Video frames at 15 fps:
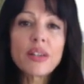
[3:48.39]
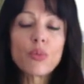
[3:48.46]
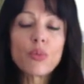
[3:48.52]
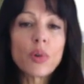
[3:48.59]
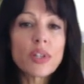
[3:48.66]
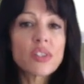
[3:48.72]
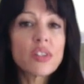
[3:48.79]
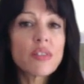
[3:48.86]

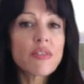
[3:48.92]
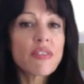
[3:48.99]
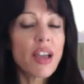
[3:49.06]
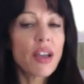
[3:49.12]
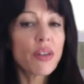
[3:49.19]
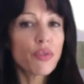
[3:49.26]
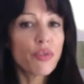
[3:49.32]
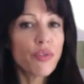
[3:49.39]
wasn't
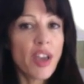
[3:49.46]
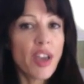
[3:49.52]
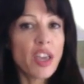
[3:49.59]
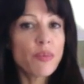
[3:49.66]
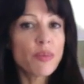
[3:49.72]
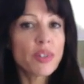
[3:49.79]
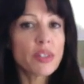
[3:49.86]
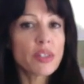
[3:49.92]
that
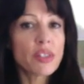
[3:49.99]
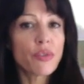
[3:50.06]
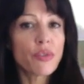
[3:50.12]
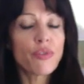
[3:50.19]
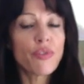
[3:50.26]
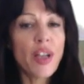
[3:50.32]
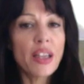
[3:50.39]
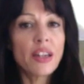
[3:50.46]
famous and
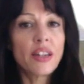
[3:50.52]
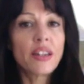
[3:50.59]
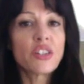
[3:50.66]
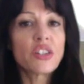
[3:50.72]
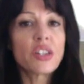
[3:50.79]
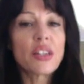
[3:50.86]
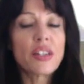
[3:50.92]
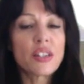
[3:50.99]
faded
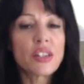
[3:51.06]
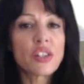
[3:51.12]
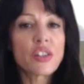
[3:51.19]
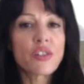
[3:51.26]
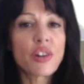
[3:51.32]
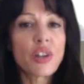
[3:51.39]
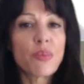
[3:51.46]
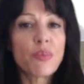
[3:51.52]
into history